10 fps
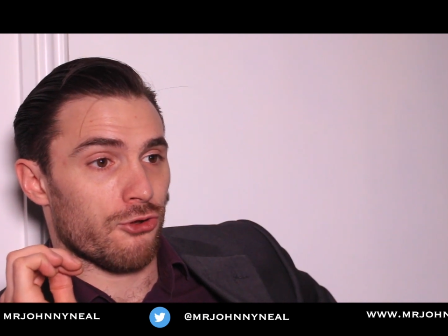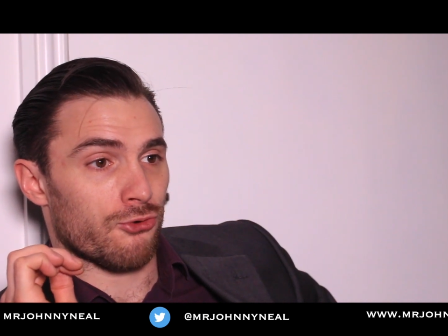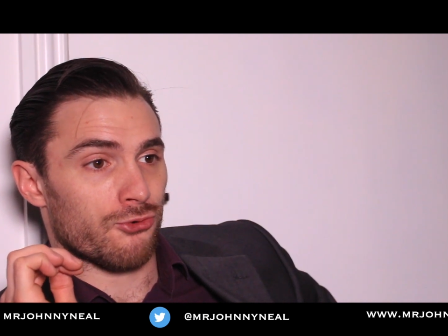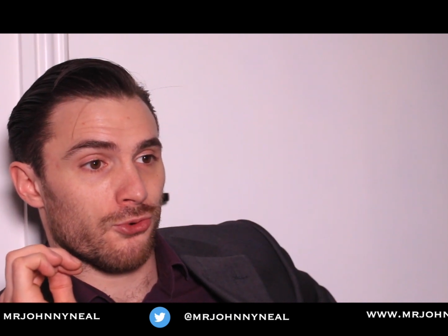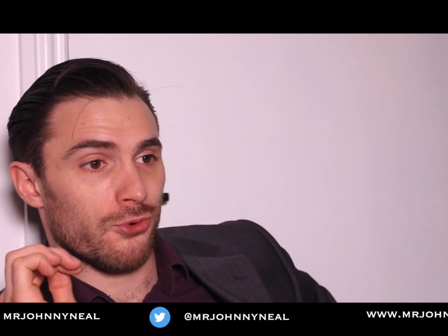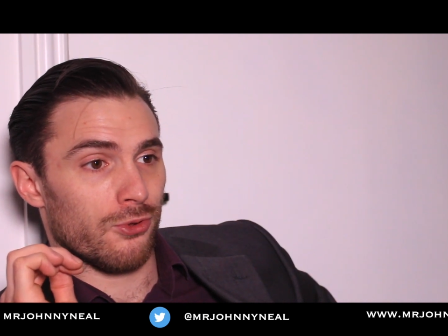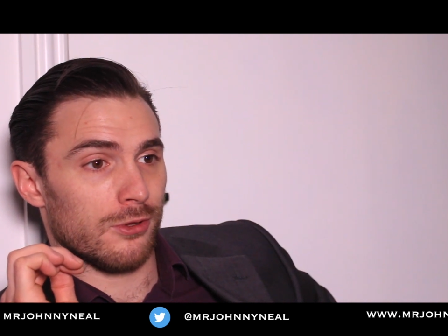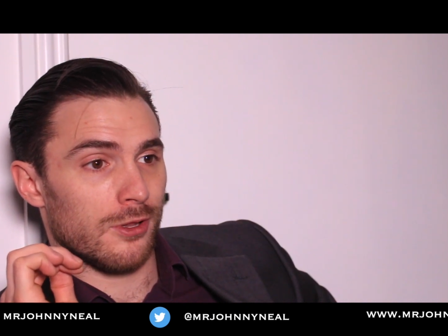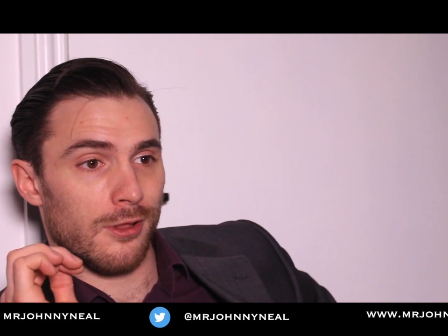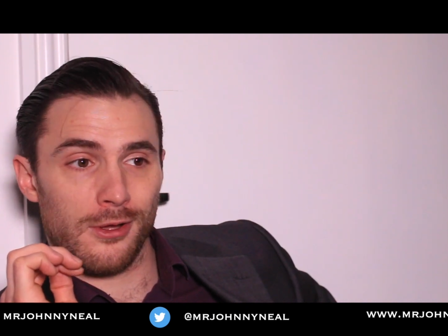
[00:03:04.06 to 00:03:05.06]
You're
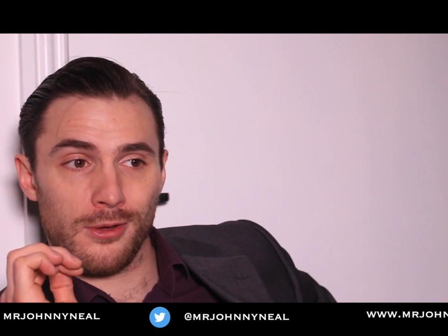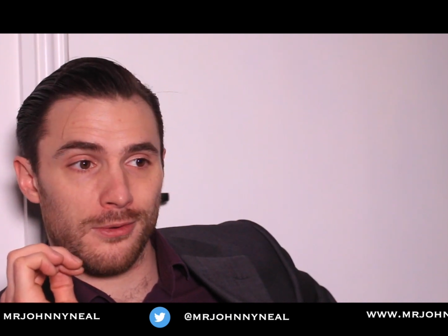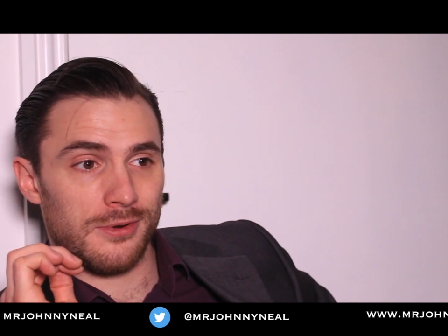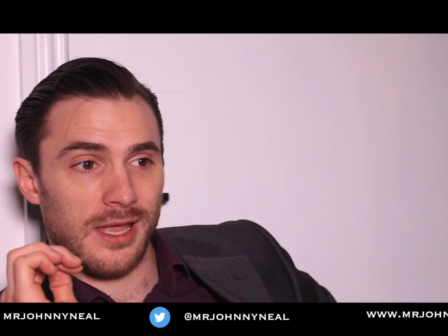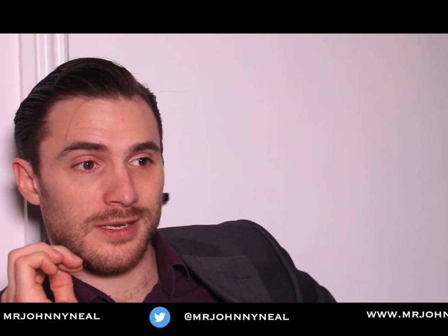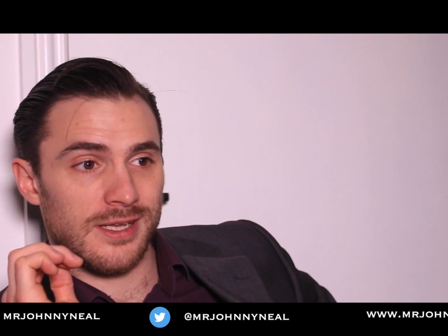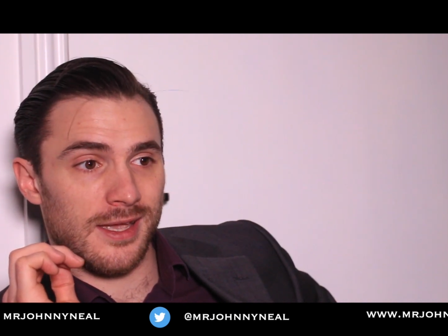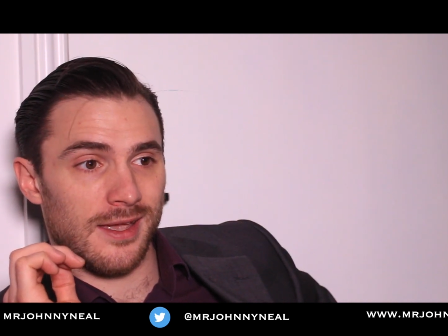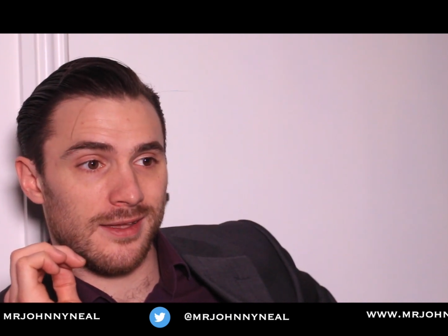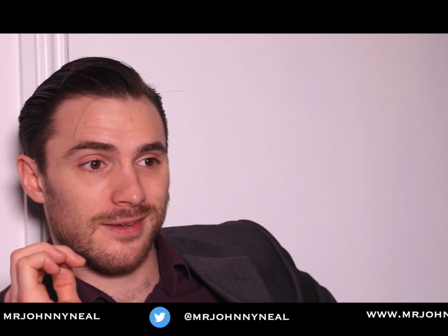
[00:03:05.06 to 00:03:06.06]
all alone,
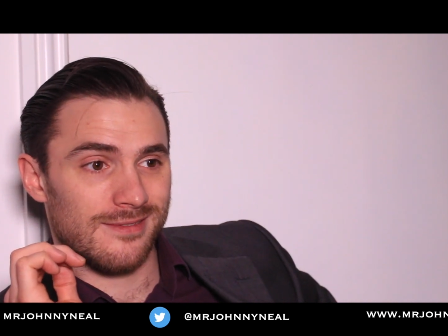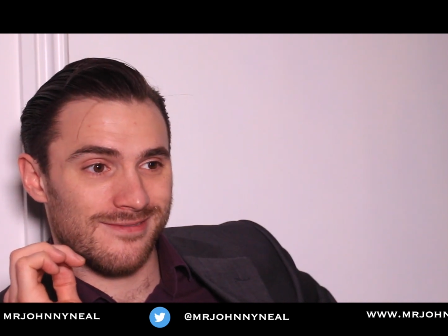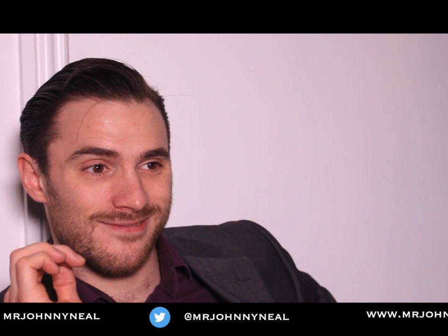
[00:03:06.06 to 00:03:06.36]
Eddie.